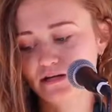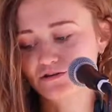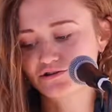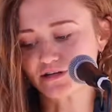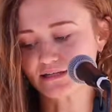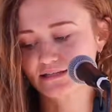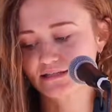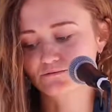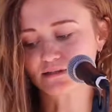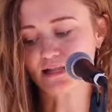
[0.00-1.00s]

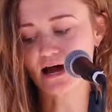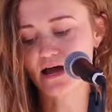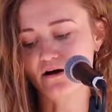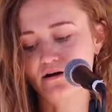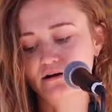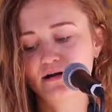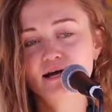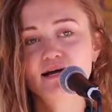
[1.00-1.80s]
interests rely on